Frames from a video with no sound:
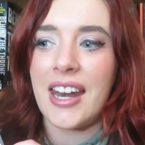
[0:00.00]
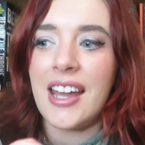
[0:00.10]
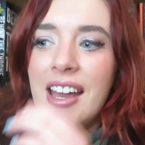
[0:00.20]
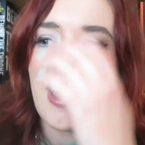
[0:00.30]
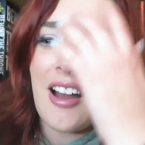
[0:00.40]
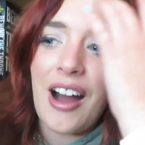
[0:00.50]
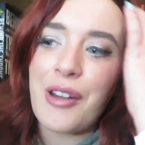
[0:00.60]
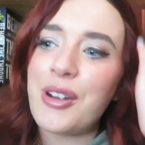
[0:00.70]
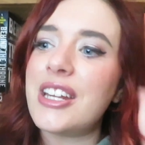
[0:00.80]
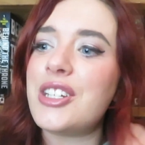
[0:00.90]
And I
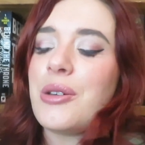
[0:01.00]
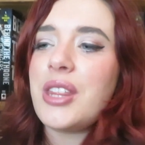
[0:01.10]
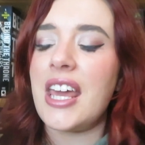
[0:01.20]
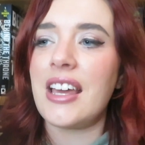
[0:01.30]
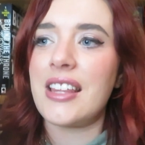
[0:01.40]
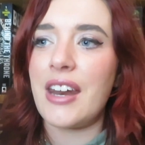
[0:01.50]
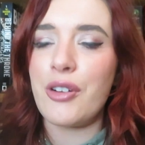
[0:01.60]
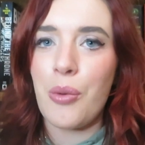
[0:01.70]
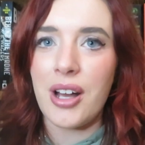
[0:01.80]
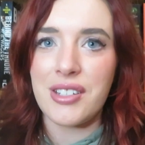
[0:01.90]
really do think that if
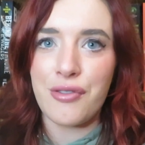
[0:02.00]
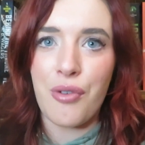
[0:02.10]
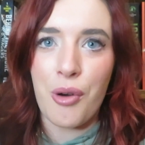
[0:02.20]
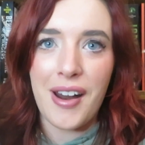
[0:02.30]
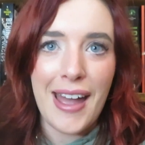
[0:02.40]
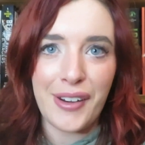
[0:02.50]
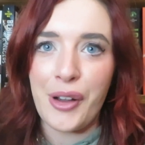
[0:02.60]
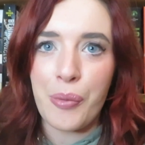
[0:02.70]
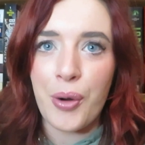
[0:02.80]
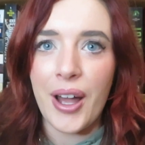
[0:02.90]
it wasn't for
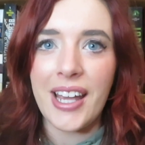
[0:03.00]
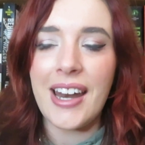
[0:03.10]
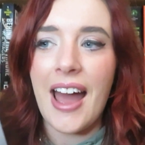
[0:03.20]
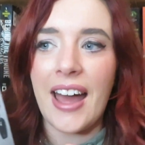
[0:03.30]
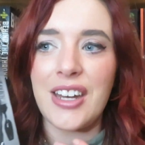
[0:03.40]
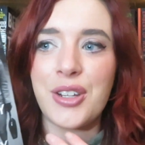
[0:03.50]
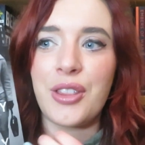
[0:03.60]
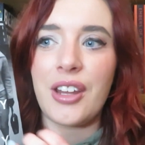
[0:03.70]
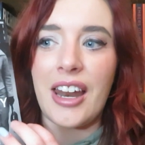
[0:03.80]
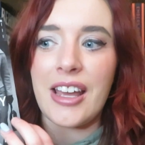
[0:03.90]
Edna O'Brien and
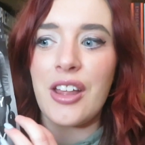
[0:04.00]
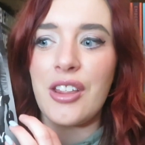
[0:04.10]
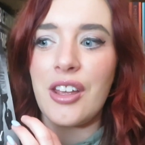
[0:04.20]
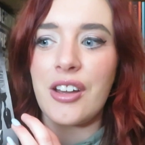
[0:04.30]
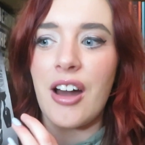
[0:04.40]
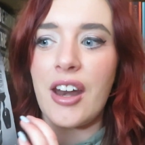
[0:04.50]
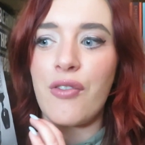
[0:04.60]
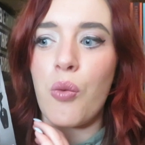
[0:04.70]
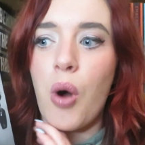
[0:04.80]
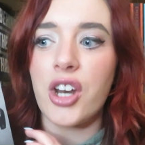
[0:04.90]
like kind
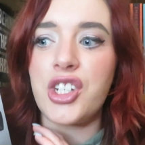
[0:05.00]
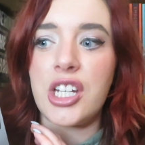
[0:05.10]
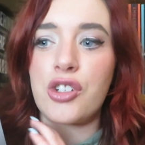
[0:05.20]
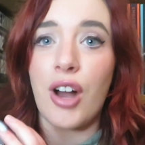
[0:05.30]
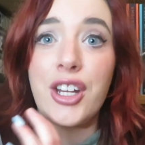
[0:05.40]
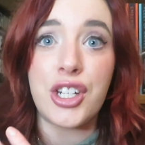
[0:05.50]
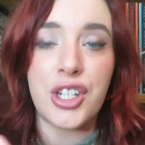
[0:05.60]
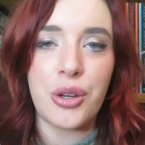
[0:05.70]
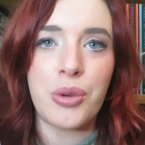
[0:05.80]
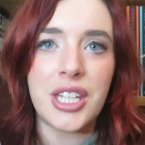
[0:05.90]
of what she tried to
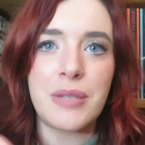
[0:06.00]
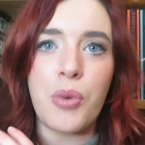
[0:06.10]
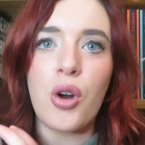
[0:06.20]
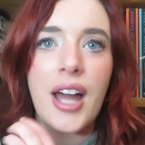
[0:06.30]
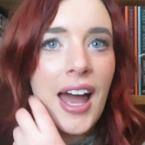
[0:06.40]
do with this book,